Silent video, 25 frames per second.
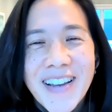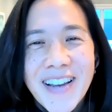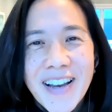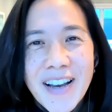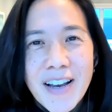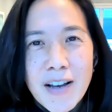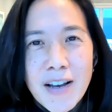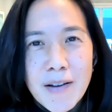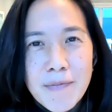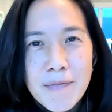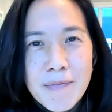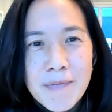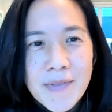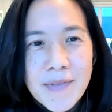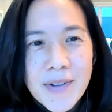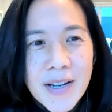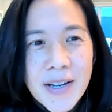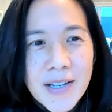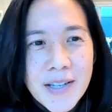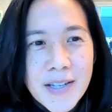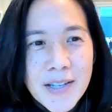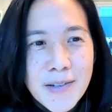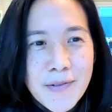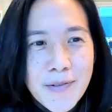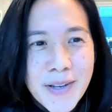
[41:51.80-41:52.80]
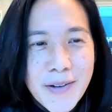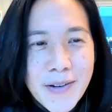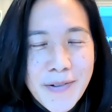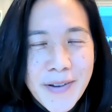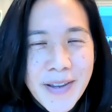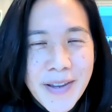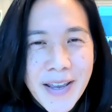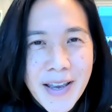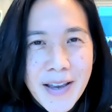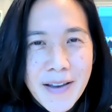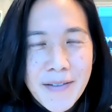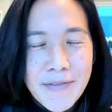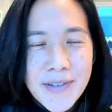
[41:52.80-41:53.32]
Next week, we
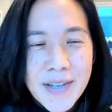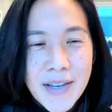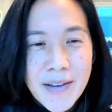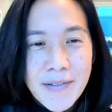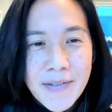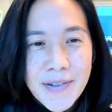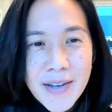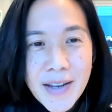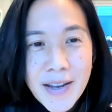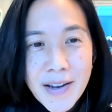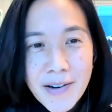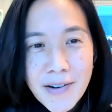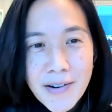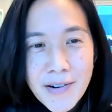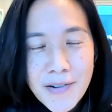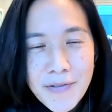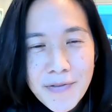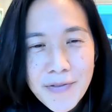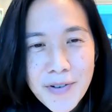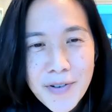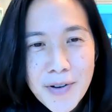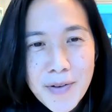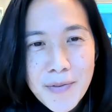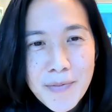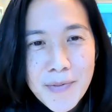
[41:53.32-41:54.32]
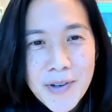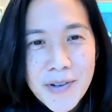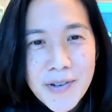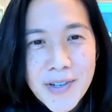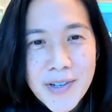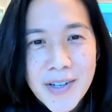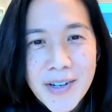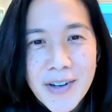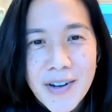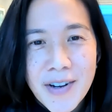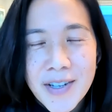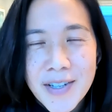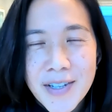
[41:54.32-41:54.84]
have David Yeager from
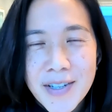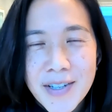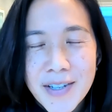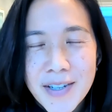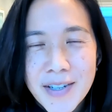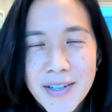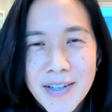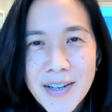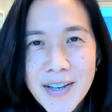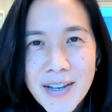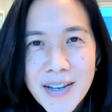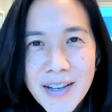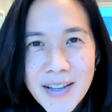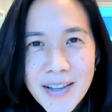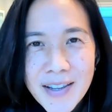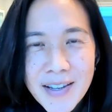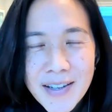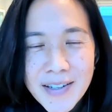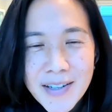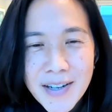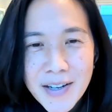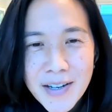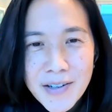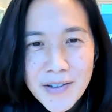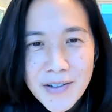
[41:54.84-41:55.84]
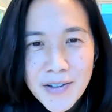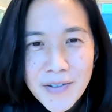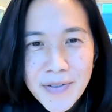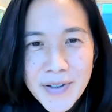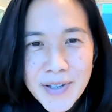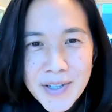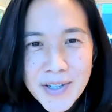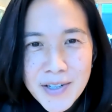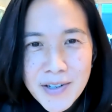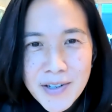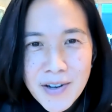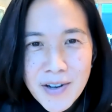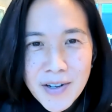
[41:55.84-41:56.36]
UT Austin. The title of
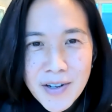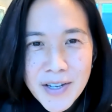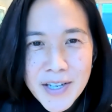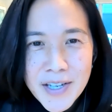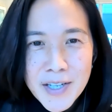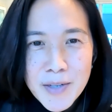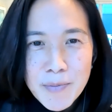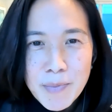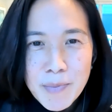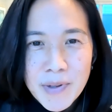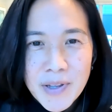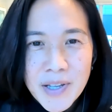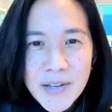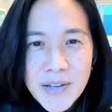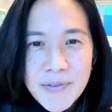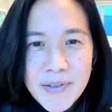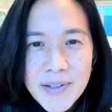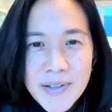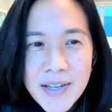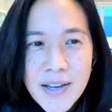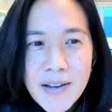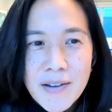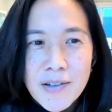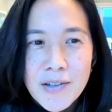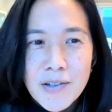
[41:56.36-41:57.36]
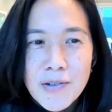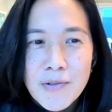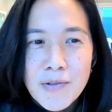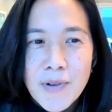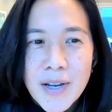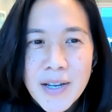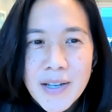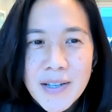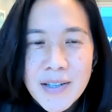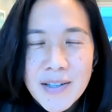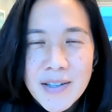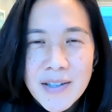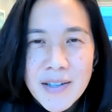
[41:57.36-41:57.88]
his talk is Beliefs Count
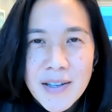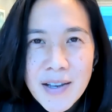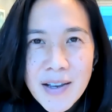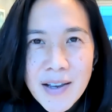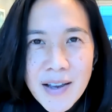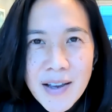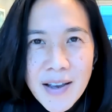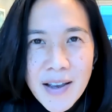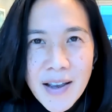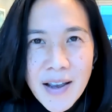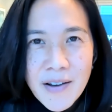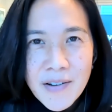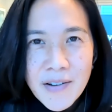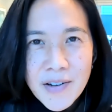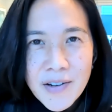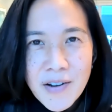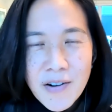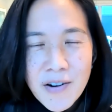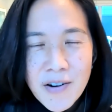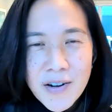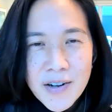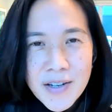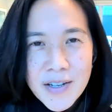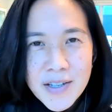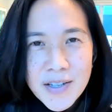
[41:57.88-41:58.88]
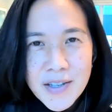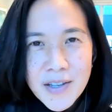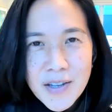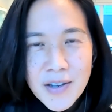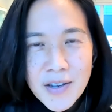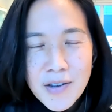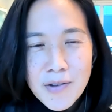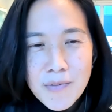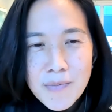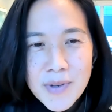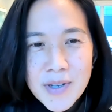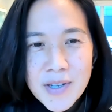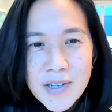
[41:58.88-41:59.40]
Twice: How to Harness the
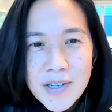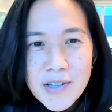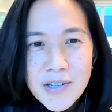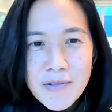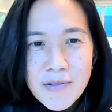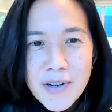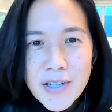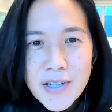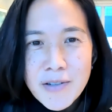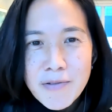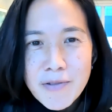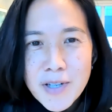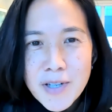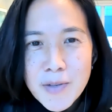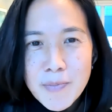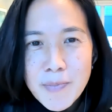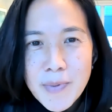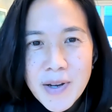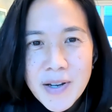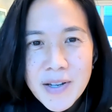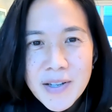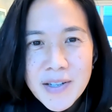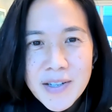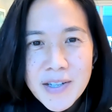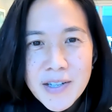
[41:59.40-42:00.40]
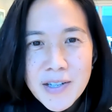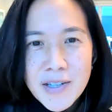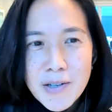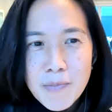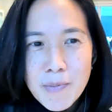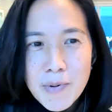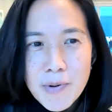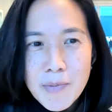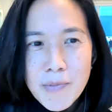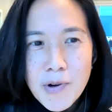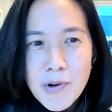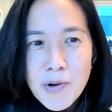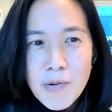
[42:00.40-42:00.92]
Human Stress Response to
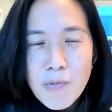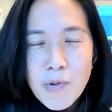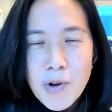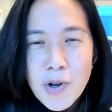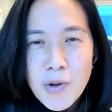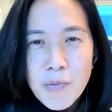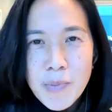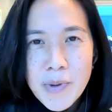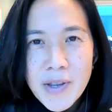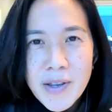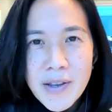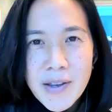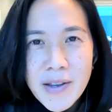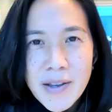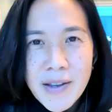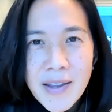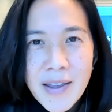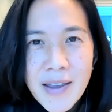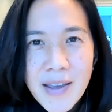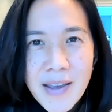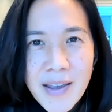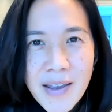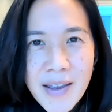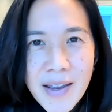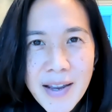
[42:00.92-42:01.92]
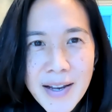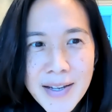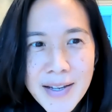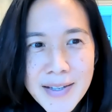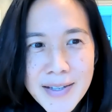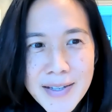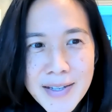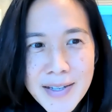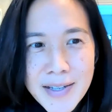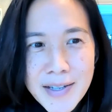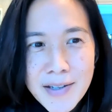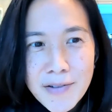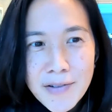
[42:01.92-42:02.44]
Promote Well-Being and
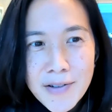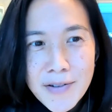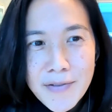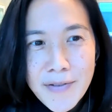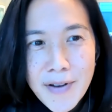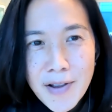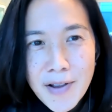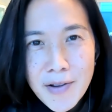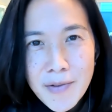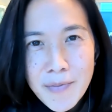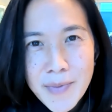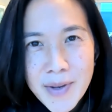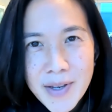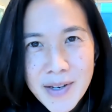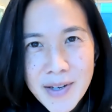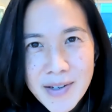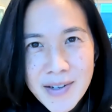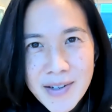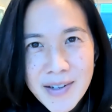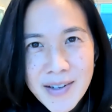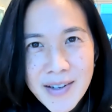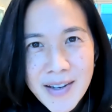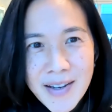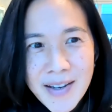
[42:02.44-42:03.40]
Skill Development.